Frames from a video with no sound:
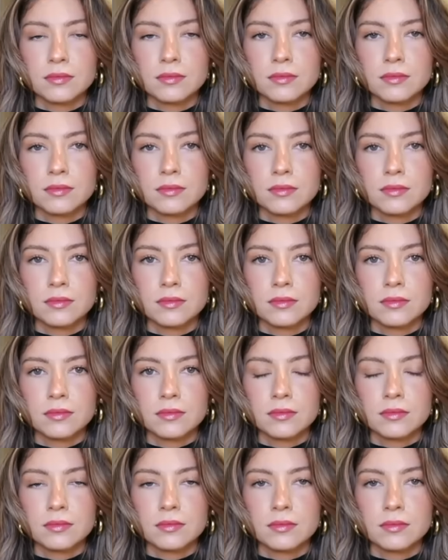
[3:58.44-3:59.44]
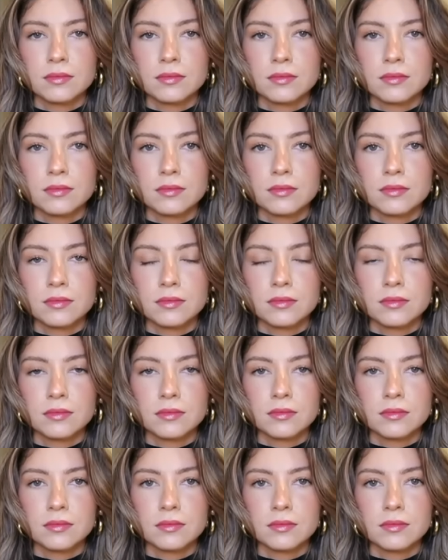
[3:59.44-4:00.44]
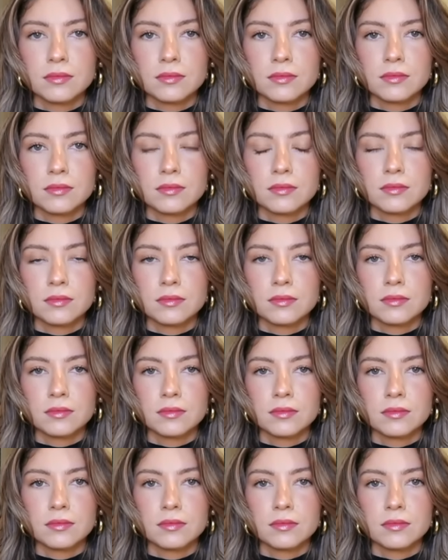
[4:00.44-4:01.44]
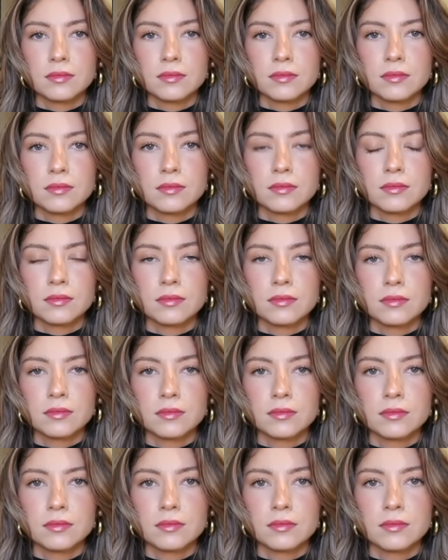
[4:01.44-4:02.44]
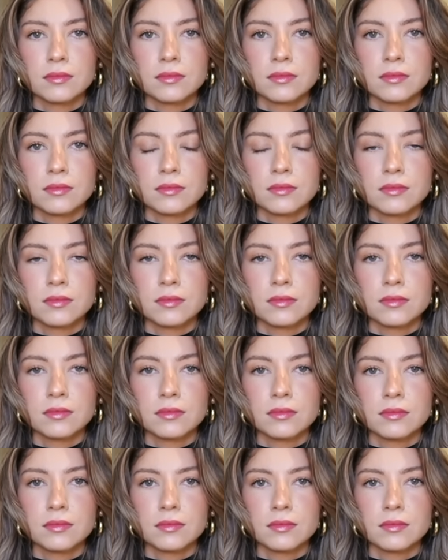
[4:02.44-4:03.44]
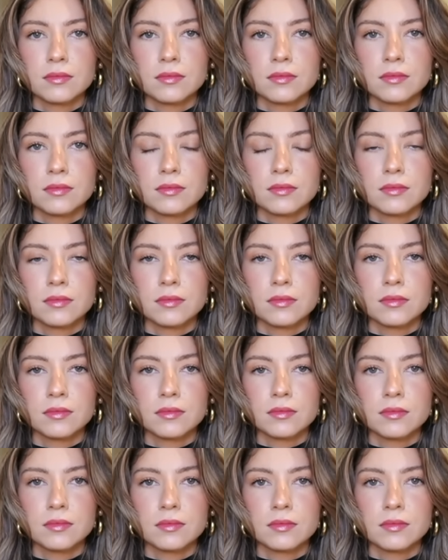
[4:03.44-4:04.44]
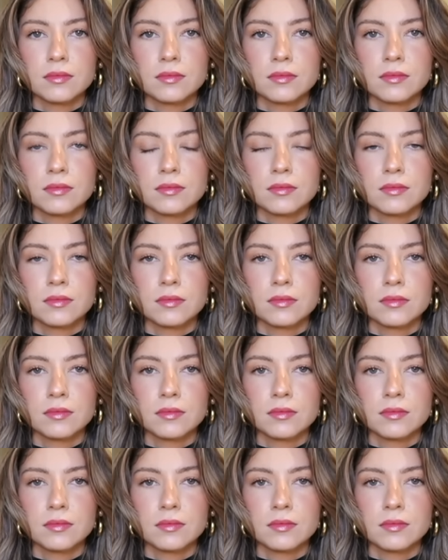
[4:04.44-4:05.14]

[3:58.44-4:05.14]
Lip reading: [no speech]